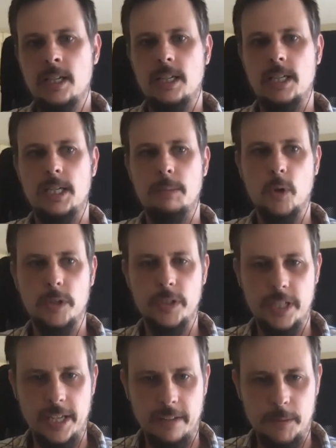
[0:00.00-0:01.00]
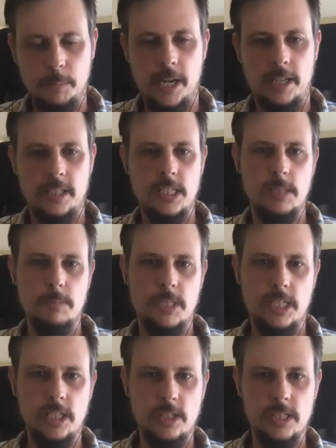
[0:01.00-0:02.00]
Well, you're going to have to practice some
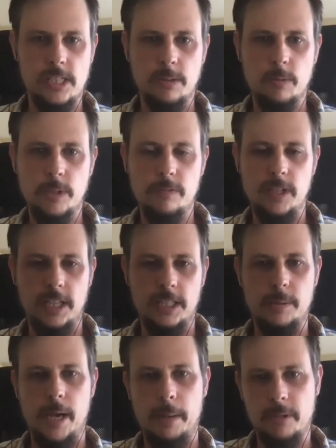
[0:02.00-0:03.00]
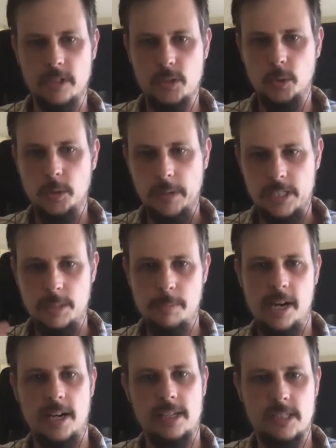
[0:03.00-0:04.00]
skills that we've done in the Happiness Toolbox in the
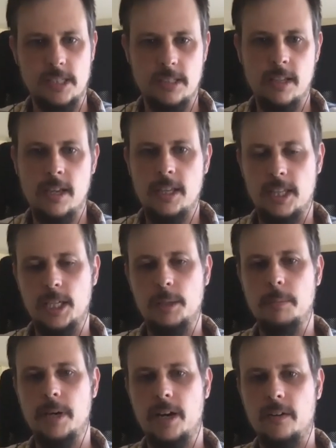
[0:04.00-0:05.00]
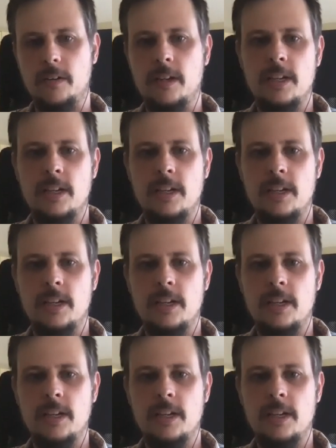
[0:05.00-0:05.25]
past, thinking about